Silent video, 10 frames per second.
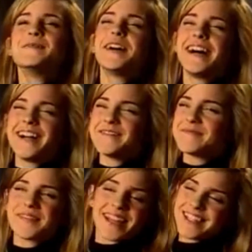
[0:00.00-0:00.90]

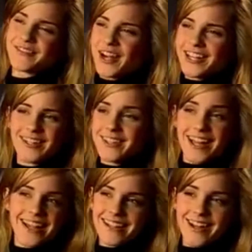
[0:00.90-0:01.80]
but it's fine.
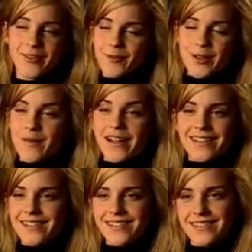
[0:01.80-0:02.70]
I don't really mind.